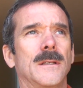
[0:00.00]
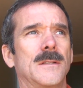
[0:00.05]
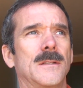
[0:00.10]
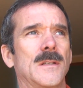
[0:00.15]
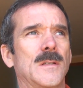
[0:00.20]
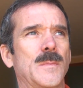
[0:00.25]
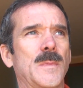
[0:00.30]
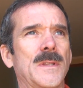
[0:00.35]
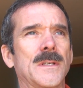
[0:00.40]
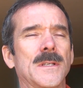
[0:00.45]
This
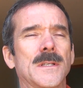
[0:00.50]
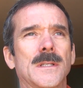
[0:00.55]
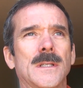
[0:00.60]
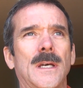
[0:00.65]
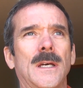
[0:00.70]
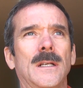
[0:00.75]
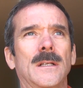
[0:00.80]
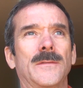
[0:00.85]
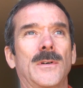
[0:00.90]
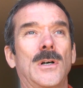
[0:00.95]
has been the
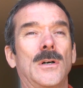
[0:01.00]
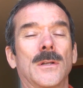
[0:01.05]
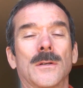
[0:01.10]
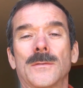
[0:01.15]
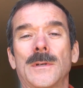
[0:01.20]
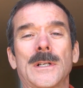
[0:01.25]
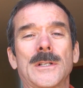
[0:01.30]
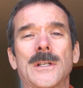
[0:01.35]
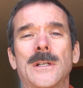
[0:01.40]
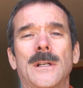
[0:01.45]
site of all the
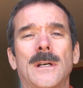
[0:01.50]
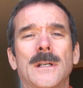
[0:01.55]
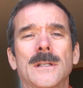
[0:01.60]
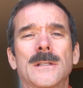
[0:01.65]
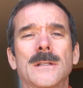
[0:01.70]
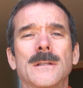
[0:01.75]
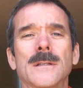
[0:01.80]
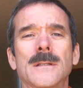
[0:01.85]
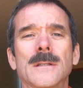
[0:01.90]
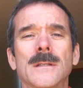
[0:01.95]
Russian
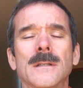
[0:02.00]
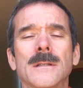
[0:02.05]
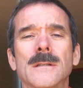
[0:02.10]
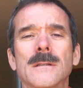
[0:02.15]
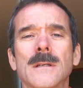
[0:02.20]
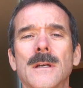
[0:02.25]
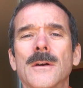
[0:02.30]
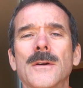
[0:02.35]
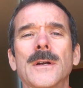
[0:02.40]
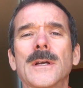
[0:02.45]
launches
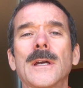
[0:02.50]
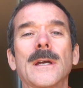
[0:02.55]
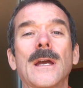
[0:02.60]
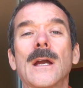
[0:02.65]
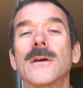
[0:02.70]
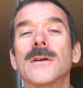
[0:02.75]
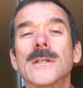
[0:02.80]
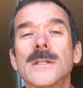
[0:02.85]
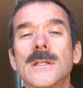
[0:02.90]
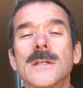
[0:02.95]
since Yuri
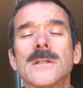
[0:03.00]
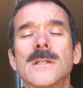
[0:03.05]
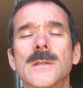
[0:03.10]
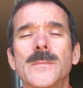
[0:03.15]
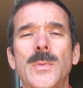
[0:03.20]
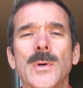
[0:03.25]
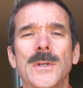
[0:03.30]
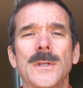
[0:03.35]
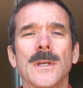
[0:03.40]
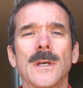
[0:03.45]
Gagarin's and
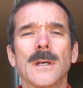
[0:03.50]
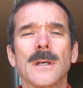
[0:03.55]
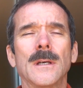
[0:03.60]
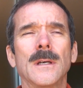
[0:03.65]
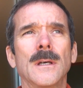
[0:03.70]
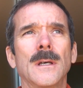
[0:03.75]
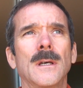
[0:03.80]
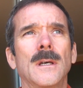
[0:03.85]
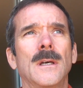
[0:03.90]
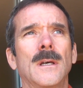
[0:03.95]

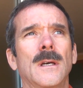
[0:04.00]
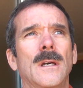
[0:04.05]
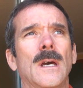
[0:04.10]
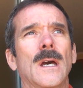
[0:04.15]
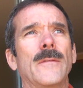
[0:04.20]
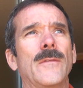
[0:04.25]
Sputnik.